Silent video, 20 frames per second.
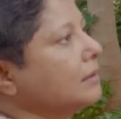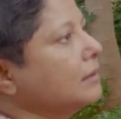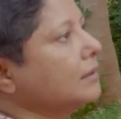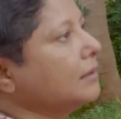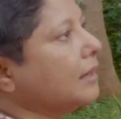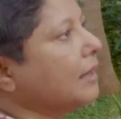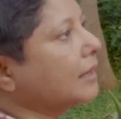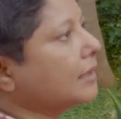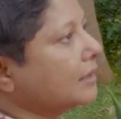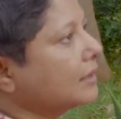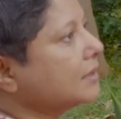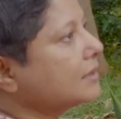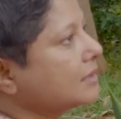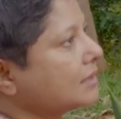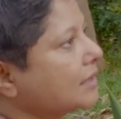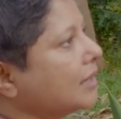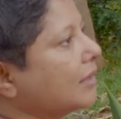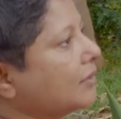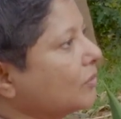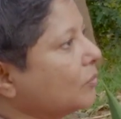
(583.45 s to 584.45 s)
Mm. Like, it is
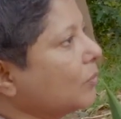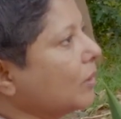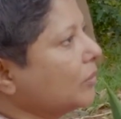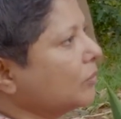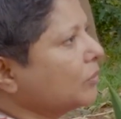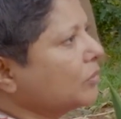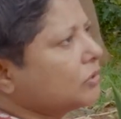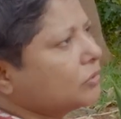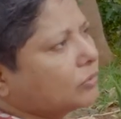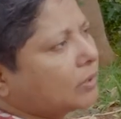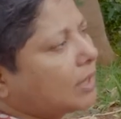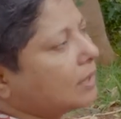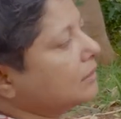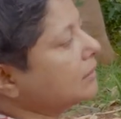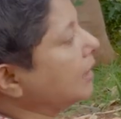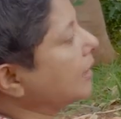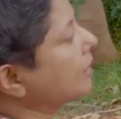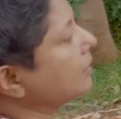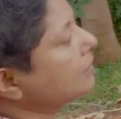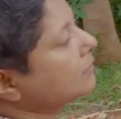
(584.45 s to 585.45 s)
another one which you can
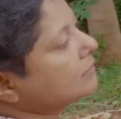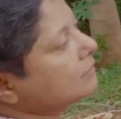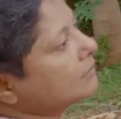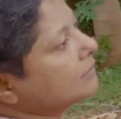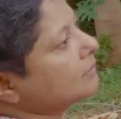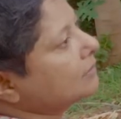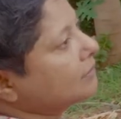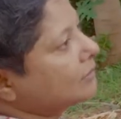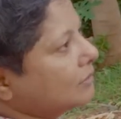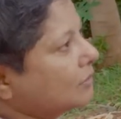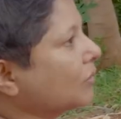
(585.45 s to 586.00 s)
like mm.